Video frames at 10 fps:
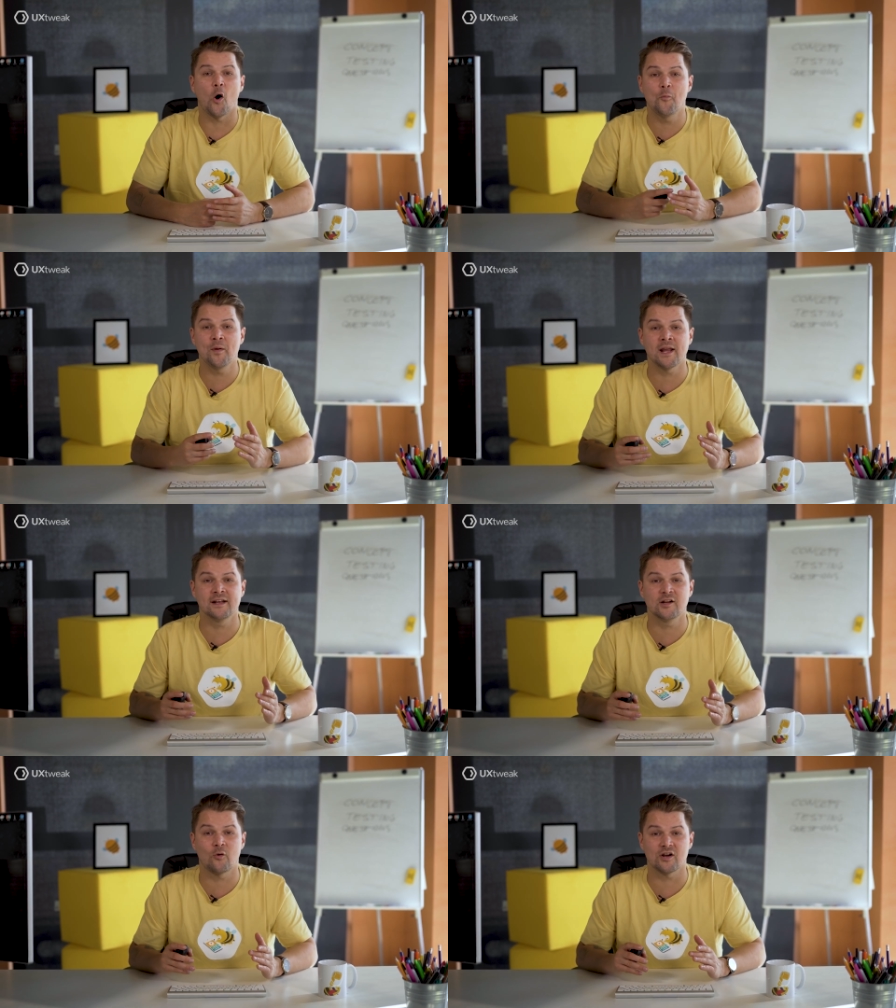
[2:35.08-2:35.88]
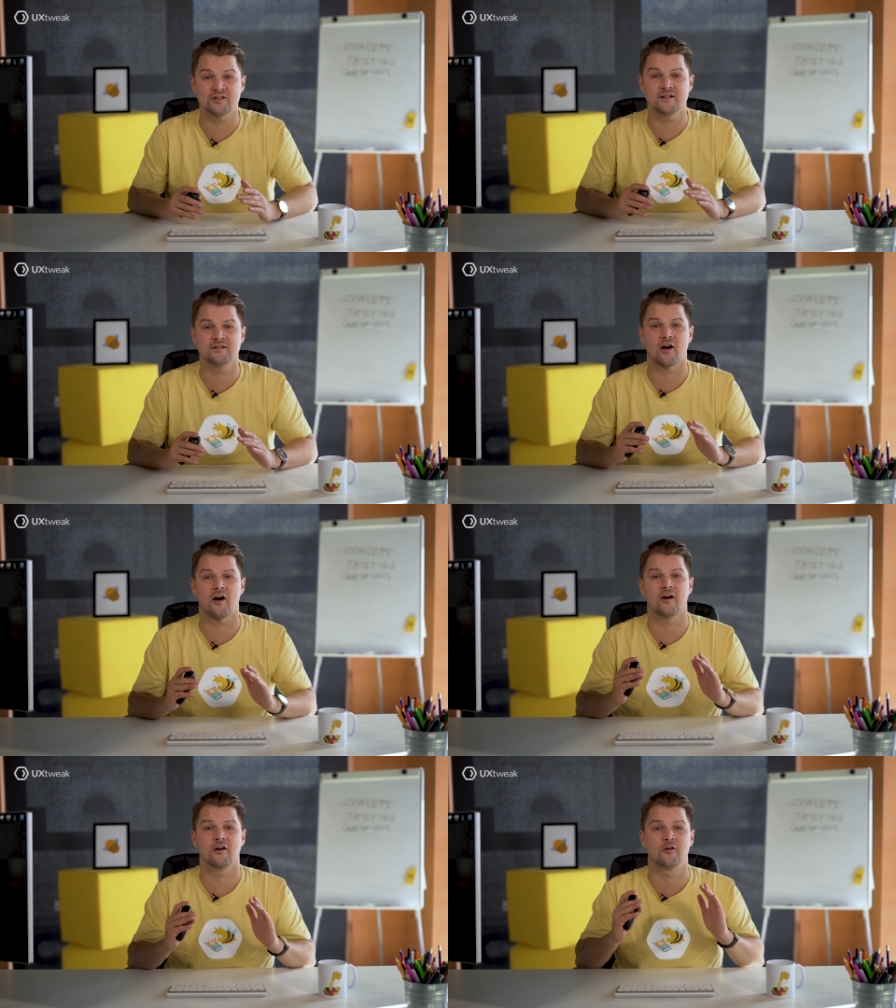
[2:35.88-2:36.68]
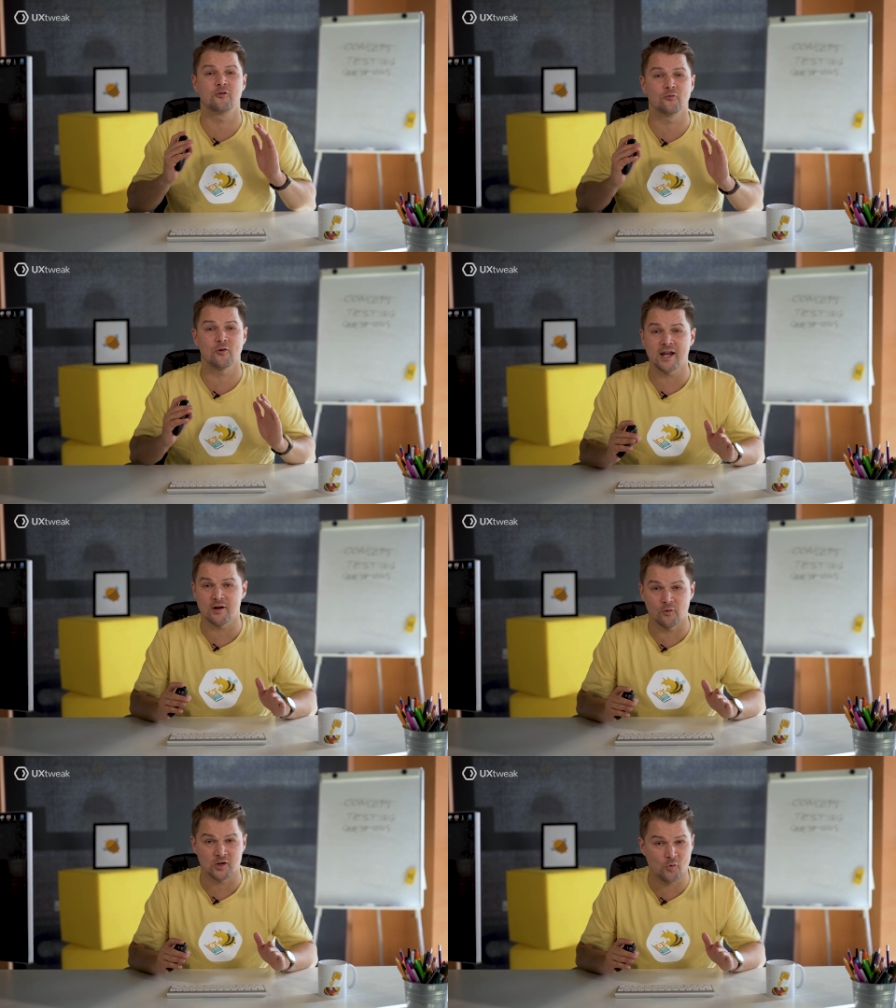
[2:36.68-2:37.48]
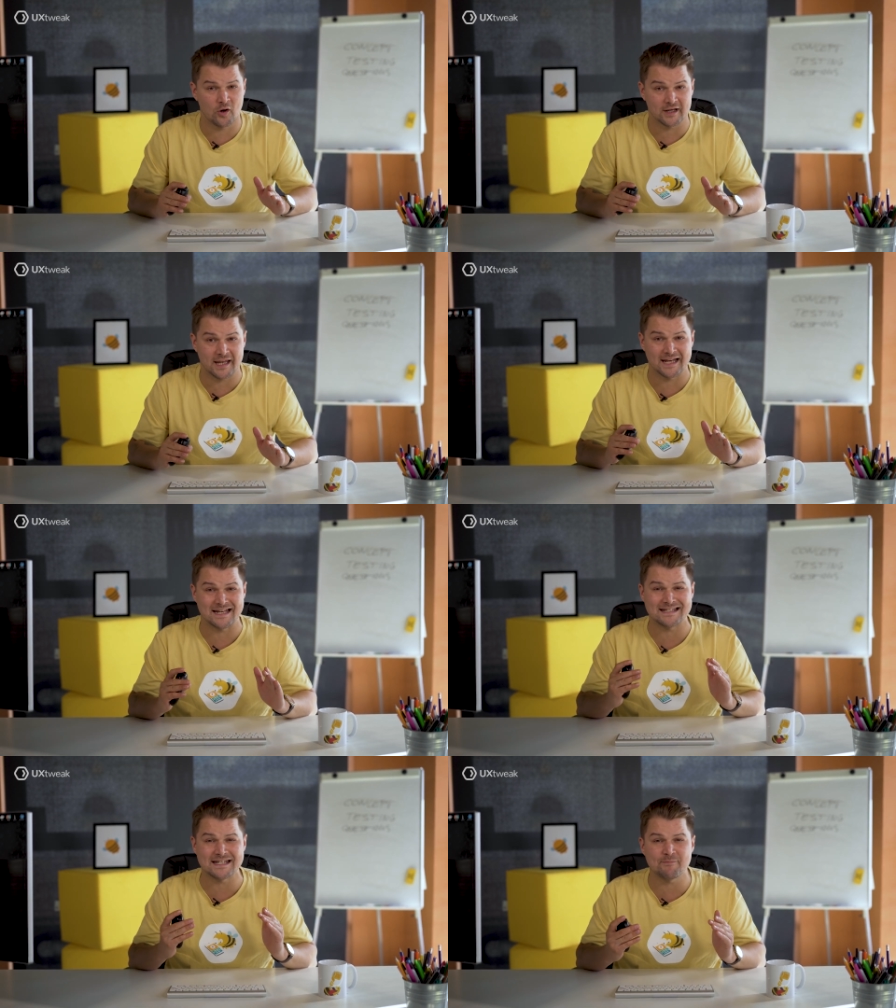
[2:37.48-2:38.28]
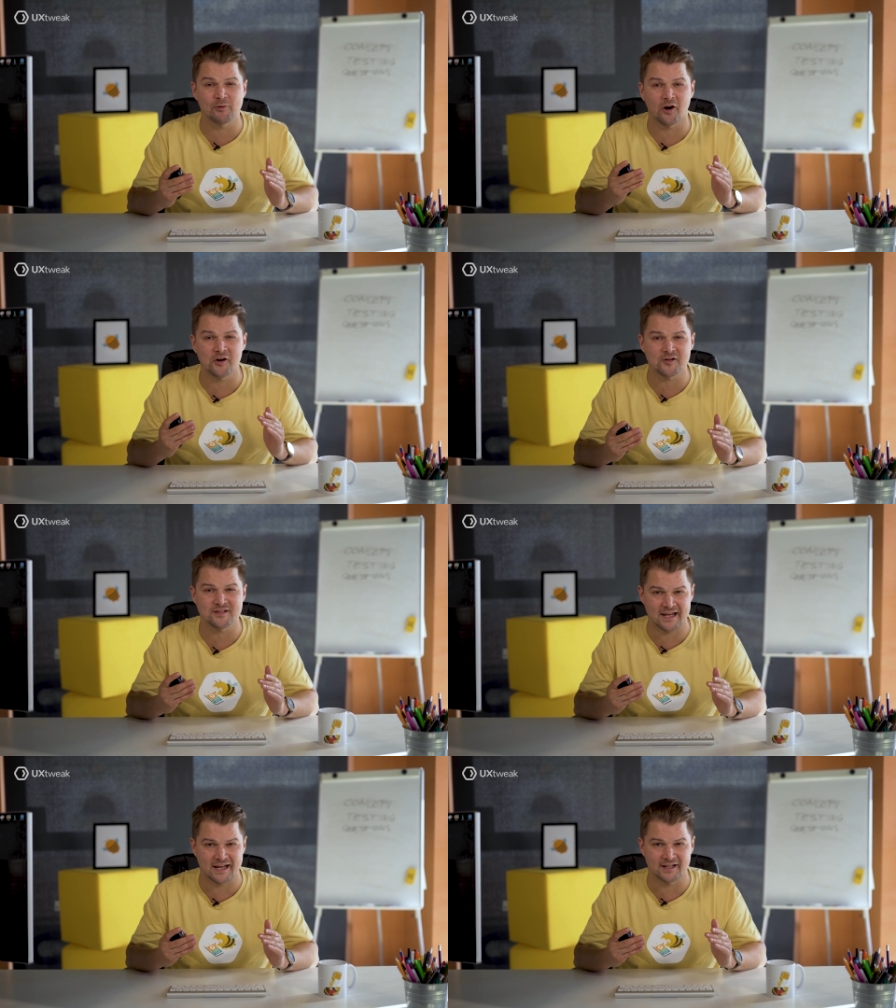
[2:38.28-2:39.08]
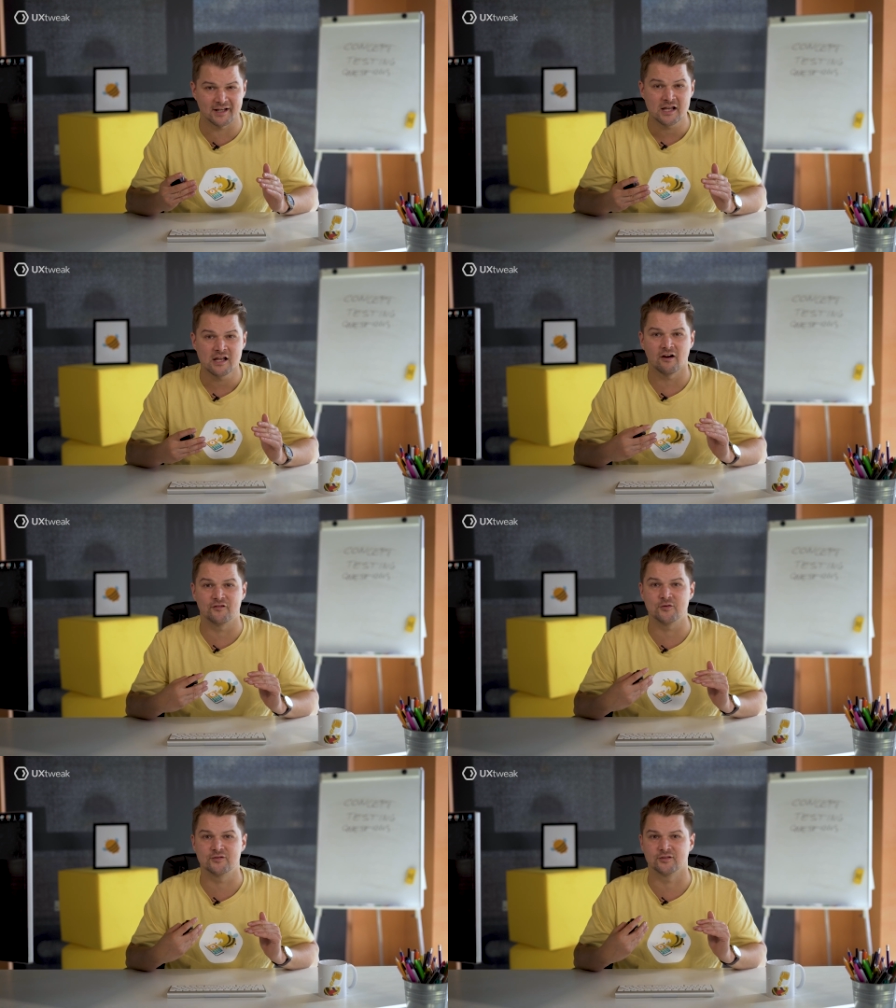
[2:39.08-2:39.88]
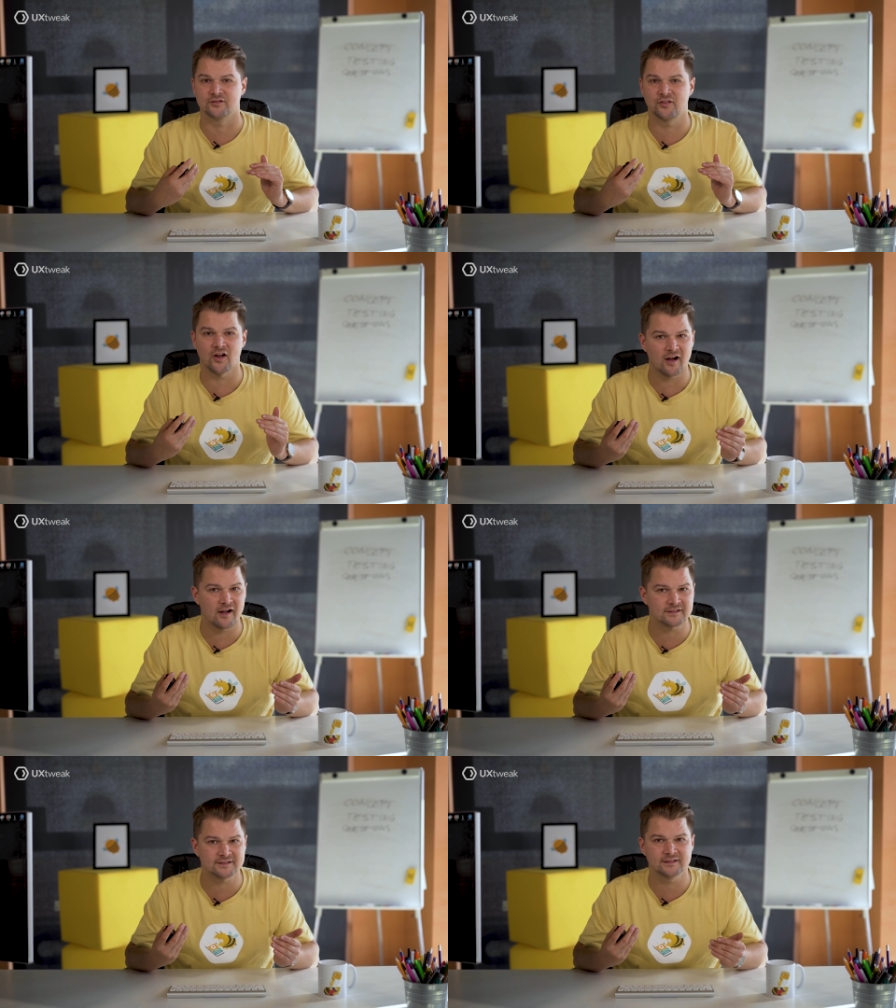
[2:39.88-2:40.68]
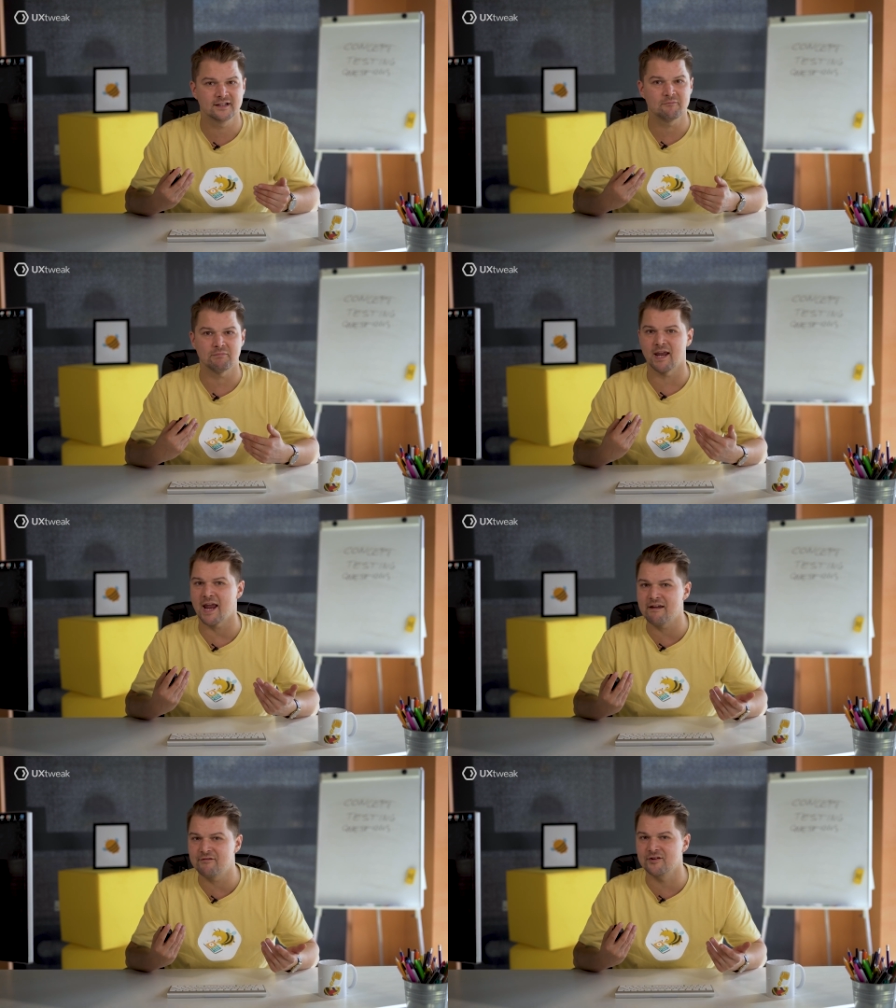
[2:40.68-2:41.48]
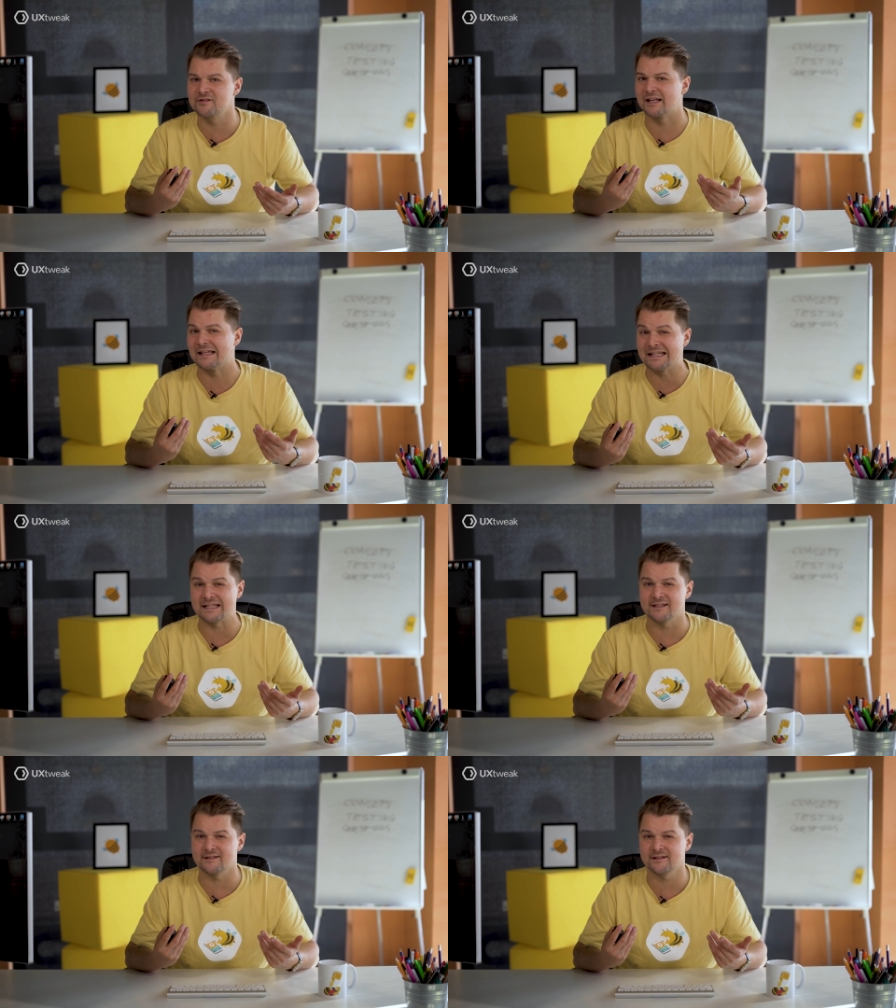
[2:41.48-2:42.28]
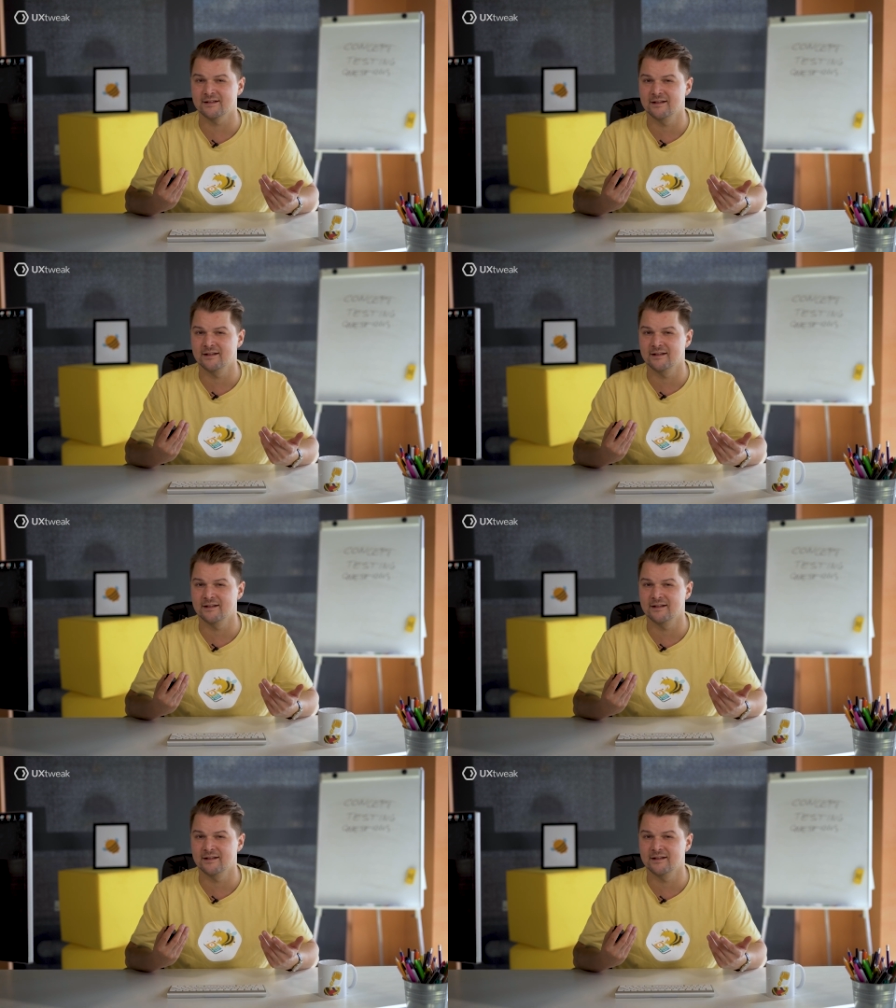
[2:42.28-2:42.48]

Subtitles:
Open-ended questions are great when you want to gain a deeper understanding of users' thoughts, behaviors, and needs.